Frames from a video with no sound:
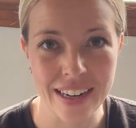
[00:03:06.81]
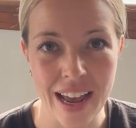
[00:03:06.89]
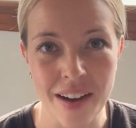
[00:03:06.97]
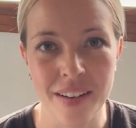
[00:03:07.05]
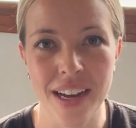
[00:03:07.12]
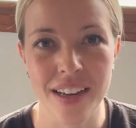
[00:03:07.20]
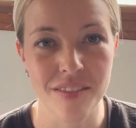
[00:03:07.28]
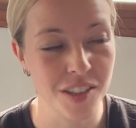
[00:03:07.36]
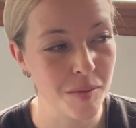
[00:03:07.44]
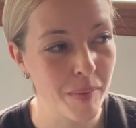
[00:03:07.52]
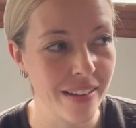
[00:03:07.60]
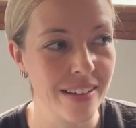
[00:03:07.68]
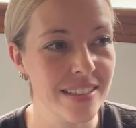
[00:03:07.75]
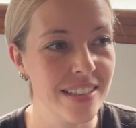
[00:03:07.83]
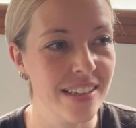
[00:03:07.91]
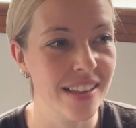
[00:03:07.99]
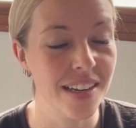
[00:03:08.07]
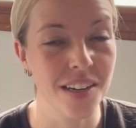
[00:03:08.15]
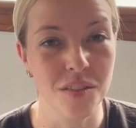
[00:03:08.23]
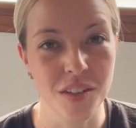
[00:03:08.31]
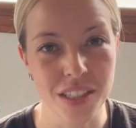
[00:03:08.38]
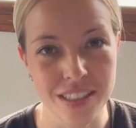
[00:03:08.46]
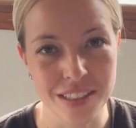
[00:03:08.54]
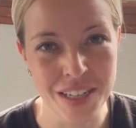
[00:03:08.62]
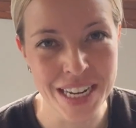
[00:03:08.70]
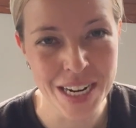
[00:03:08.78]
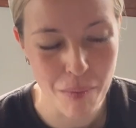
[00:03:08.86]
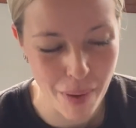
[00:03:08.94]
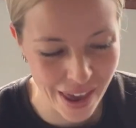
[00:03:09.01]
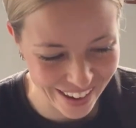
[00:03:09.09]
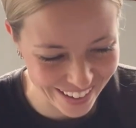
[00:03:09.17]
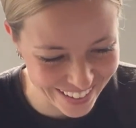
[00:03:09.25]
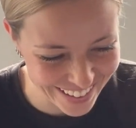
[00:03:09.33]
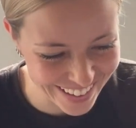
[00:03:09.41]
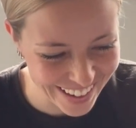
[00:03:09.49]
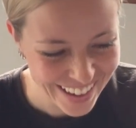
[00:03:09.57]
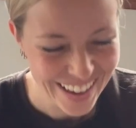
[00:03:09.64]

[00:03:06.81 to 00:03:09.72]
Now I've learned my lesson that I really do need to pay